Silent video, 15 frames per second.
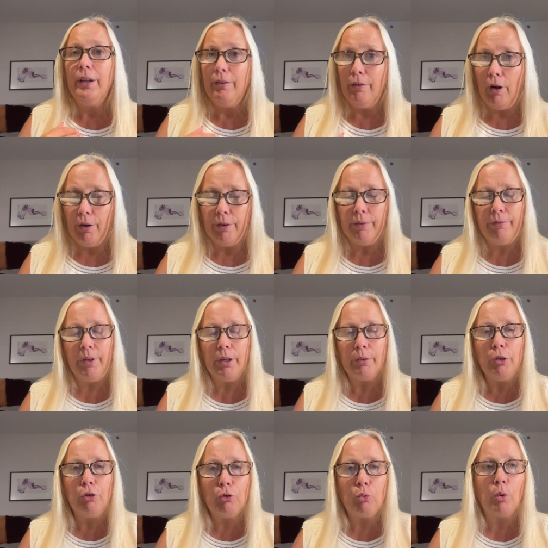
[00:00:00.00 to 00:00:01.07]
on a
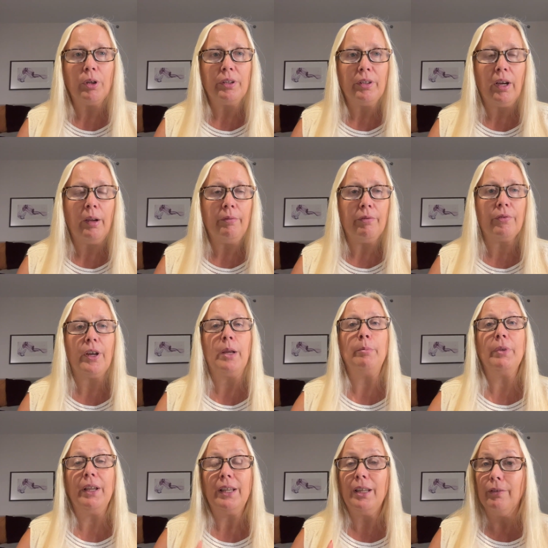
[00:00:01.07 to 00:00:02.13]
very short time frame.
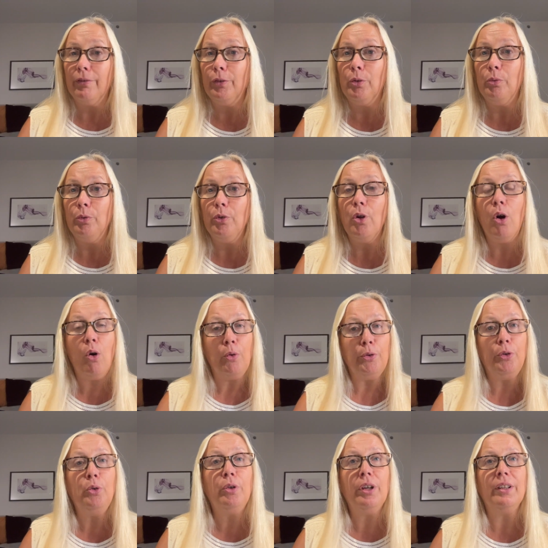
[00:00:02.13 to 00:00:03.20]
Like if you know,
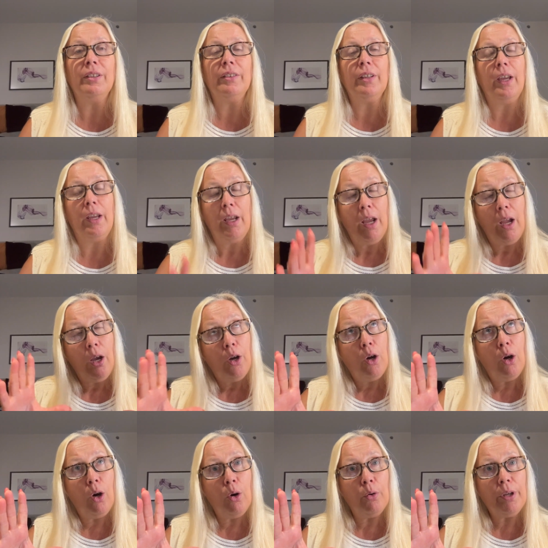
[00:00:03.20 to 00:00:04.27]
you can say,
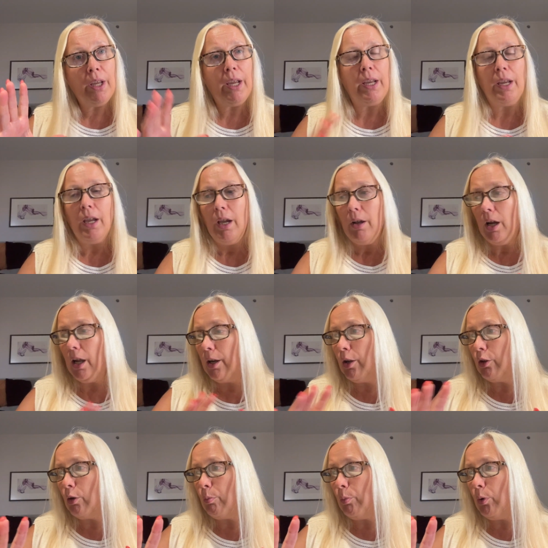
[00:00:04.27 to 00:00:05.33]
okay, I'm going
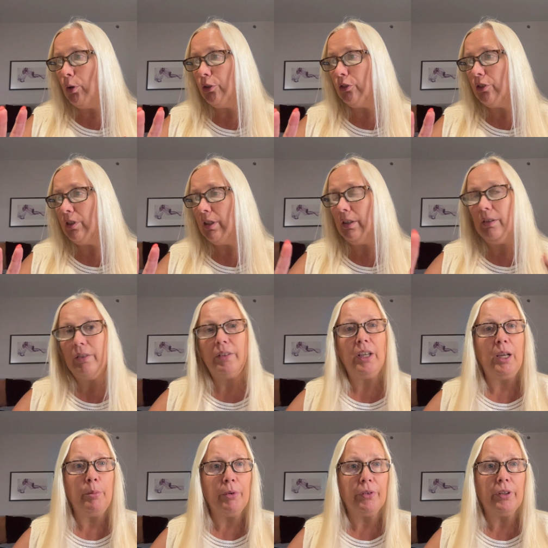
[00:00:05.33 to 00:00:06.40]
to push these
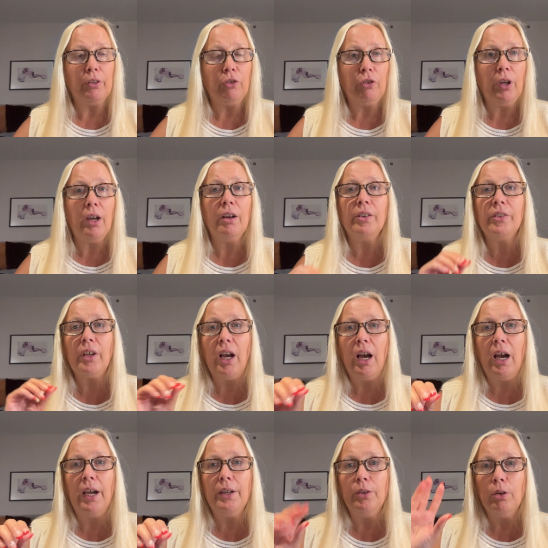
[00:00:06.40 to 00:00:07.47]
tables and chairs.
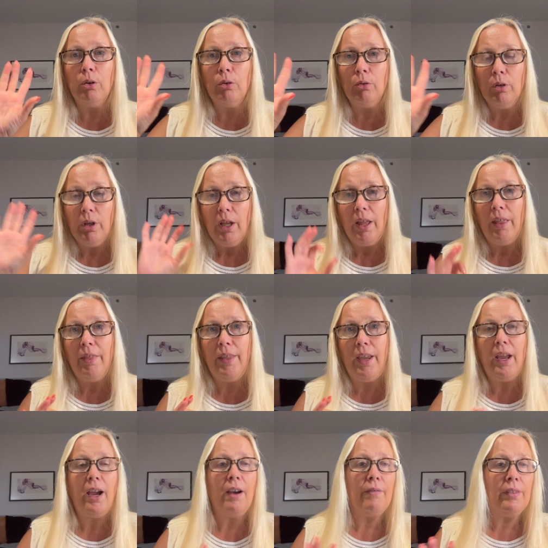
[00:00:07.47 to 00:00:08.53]
I know they
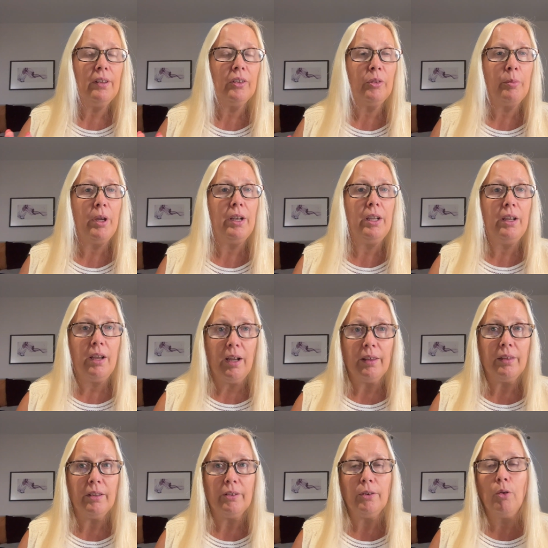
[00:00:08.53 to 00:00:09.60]
have this many at
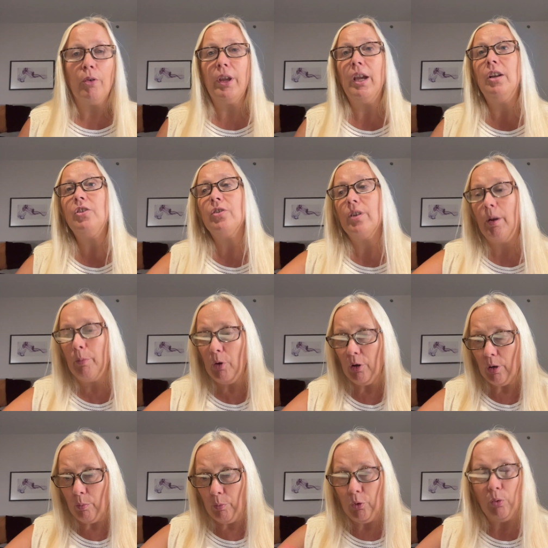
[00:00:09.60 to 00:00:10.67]
this location. I'm going
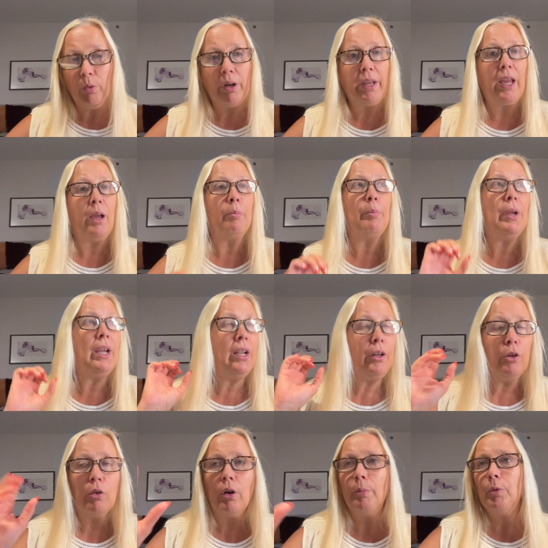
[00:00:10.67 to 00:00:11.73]
to do a campaign,
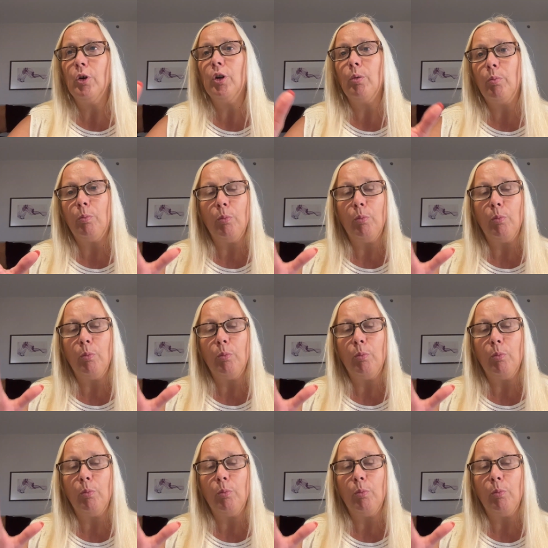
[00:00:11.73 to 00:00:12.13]
or I'm going to,